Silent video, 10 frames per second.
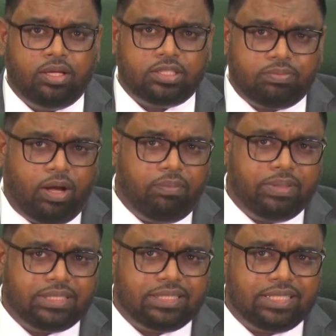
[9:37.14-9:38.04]
Small
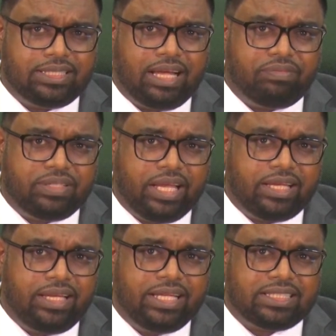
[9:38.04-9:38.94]
businesses have
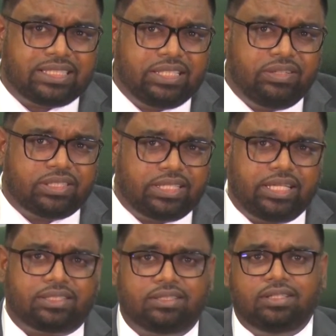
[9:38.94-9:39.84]
taken a serious
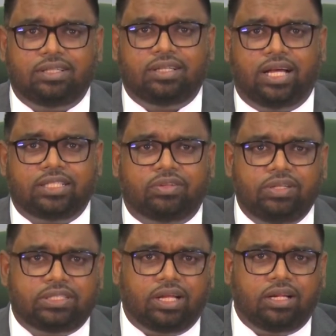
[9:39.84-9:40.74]
hit as a
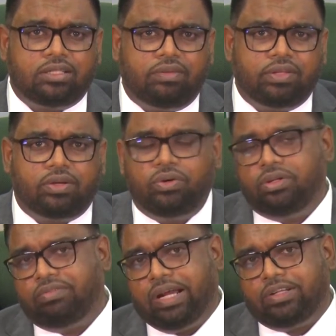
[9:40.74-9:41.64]
result of the
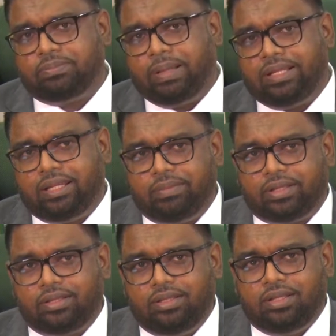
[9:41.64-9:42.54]
coronavirus pandemic.
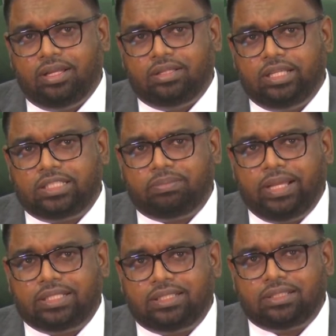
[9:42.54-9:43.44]
This
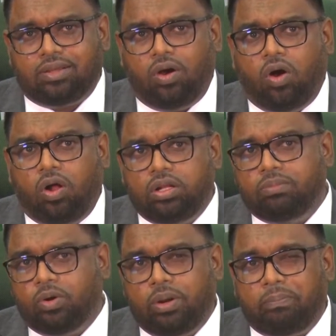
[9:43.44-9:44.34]
makes it all the
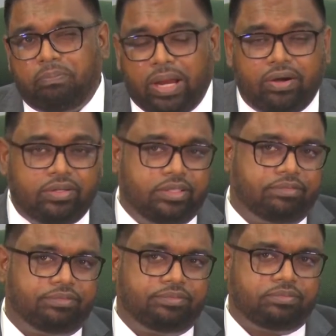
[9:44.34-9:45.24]
more
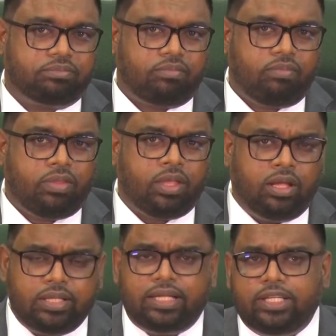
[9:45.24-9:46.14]
imperative
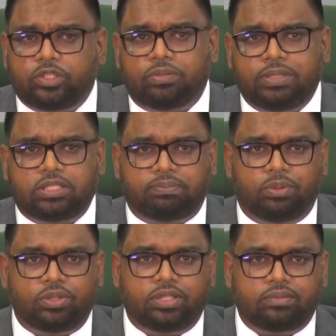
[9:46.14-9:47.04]
that they should be
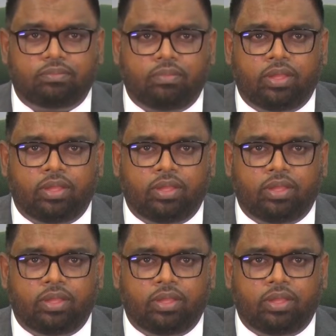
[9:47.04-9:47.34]
supported.